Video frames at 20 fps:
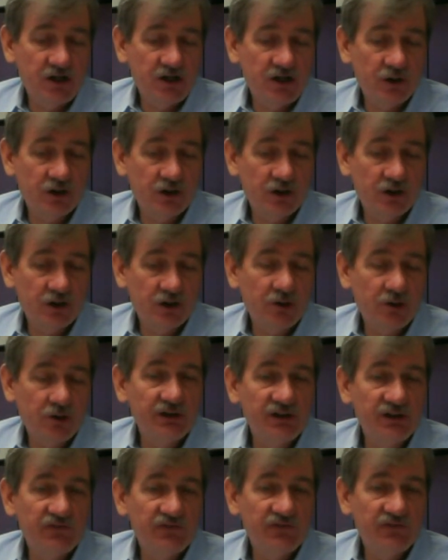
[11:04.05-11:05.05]
we're going to
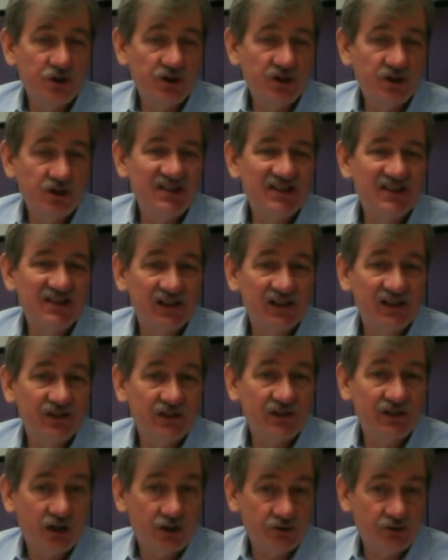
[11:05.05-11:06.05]
release version 6
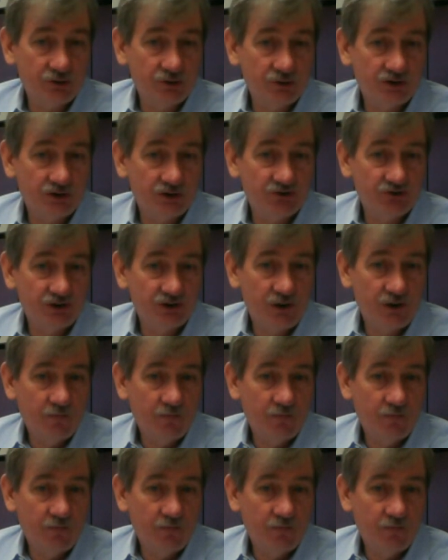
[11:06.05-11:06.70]
of our tools.